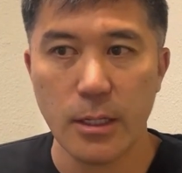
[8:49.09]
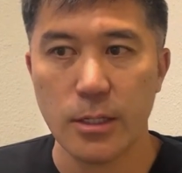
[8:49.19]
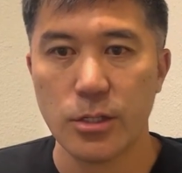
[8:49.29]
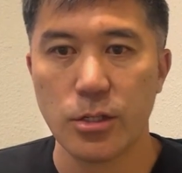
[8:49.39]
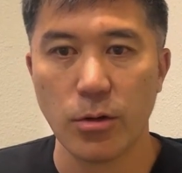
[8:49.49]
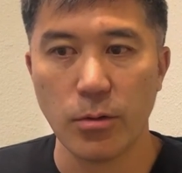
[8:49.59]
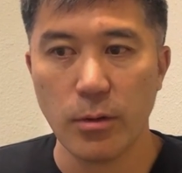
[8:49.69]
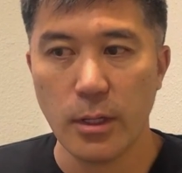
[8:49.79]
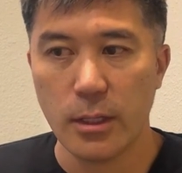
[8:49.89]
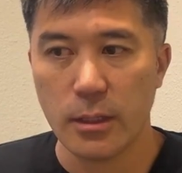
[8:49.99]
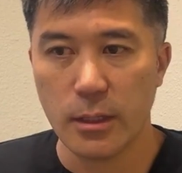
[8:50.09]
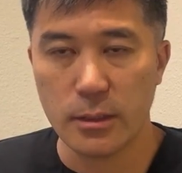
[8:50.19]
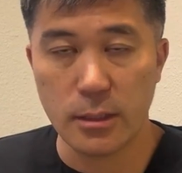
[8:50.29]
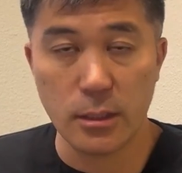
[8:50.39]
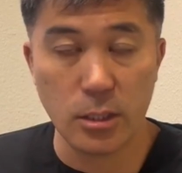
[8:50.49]
So the
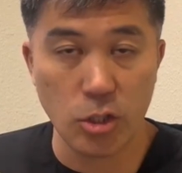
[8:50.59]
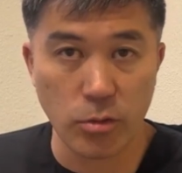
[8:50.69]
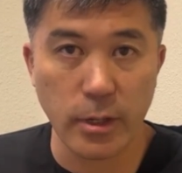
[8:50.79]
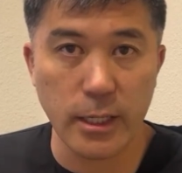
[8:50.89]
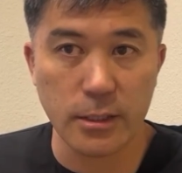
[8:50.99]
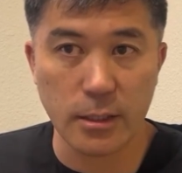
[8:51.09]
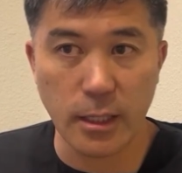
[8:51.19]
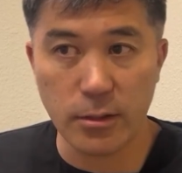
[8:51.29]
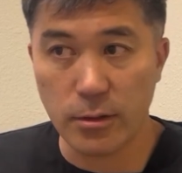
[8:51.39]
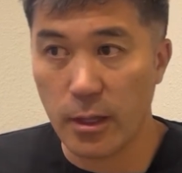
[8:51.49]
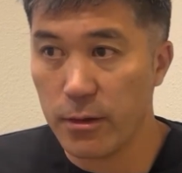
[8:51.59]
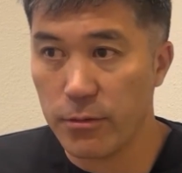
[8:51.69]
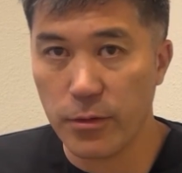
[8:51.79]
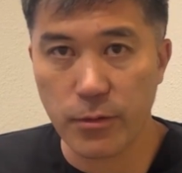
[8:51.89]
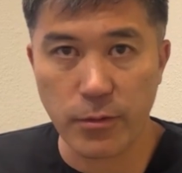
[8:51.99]
trays, they
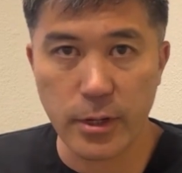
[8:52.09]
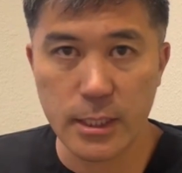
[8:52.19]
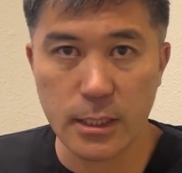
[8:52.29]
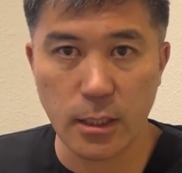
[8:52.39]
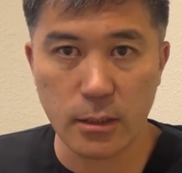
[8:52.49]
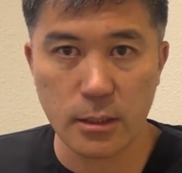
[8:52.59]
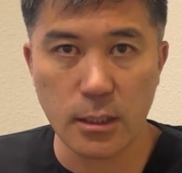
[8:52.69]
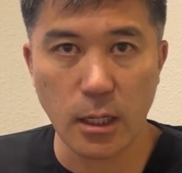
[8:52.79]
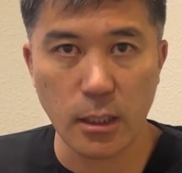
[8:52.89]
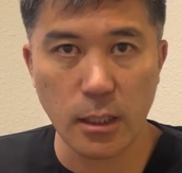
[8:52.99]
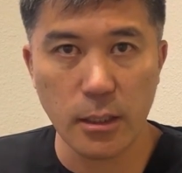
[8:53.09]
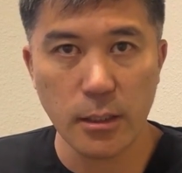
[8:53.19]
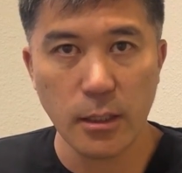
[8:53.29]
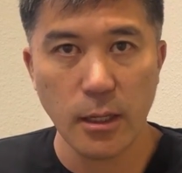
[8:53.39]
fit very snugly,